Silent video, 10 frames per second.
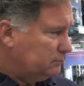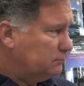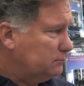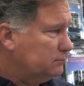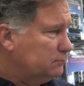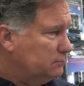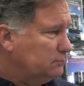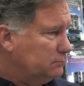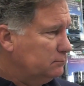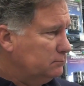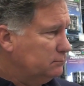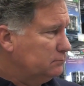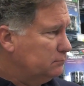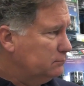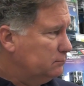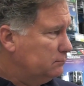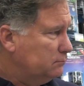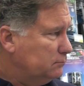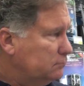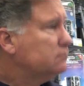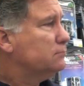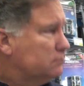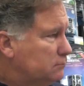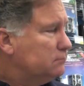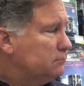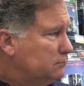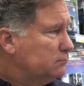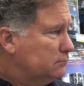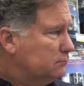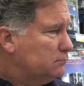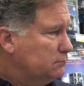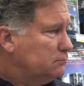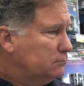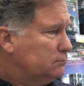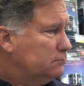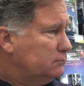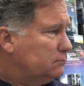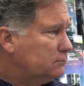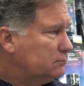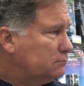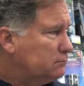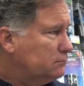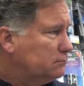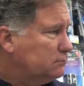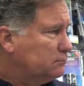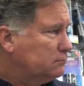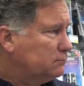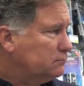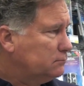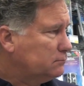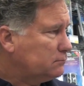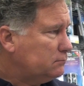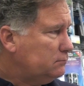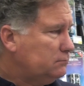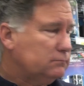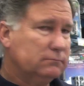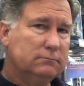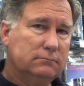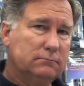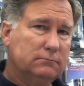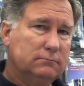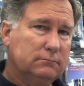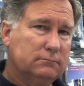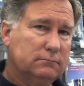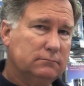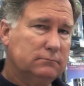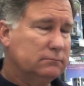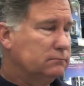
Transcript: (silent)